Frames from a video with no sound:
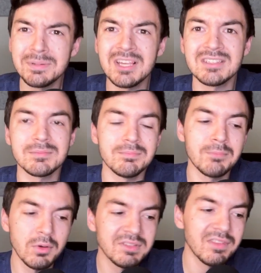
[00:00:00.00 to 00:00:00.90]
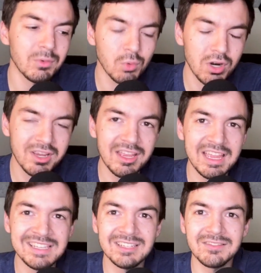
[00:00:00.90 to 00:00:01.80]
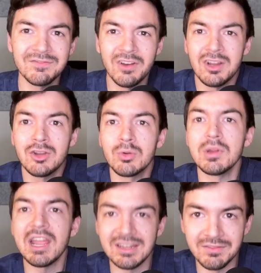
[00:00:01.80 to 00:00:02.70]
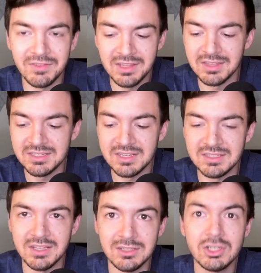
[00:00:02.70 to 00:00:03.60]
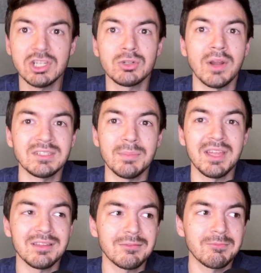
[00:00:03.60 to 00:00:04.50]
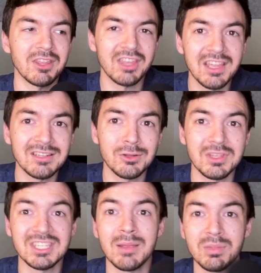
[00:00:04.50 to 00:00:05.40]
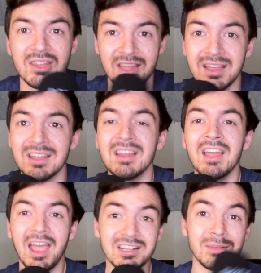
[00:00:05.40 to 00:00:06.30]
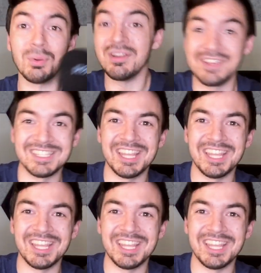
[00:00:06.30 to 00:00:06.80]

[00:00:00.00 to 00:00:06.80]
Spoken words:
because most of their work isn't very creative in this instance. You're just trying to make the thing do the same thing as the previous